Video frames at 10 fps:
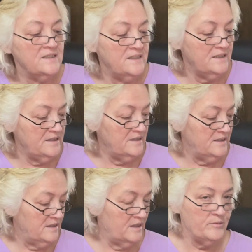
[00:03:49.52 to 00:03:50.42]
did.
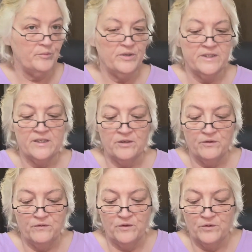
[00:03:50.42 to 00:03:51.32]
I'll put that on the
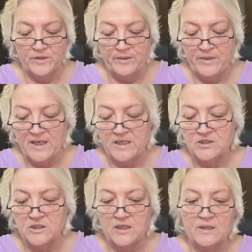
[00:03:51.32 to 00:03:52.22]
floor, that
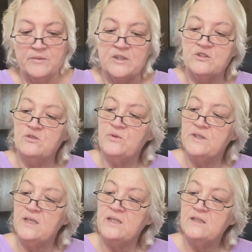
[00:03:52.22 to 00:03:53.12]
packaging. I'm not sure what
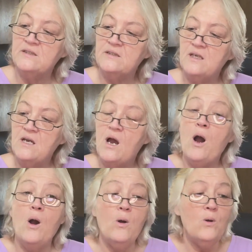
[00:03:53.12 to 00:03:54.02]
that is.
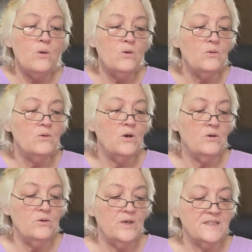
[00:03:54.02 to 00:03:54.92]
Oh,
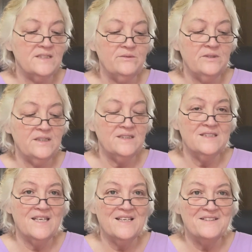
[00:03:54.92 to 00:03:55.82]
oh, I see what it is
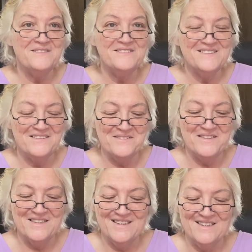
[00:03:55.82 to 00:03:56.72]
now. Hold
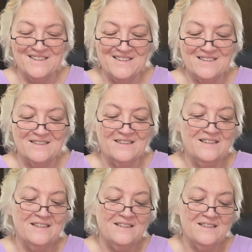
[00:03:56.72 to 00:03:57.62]
on, guys.
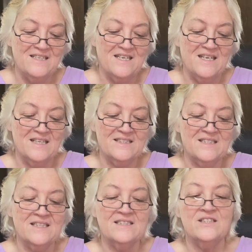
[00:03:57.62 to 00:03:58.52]
It
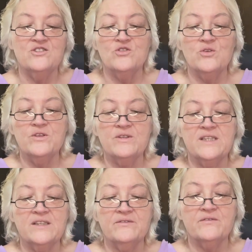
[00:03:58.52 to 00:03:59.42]
says, enjoy your
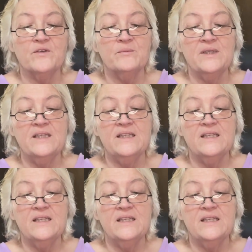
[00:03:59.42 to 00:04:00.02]
gift from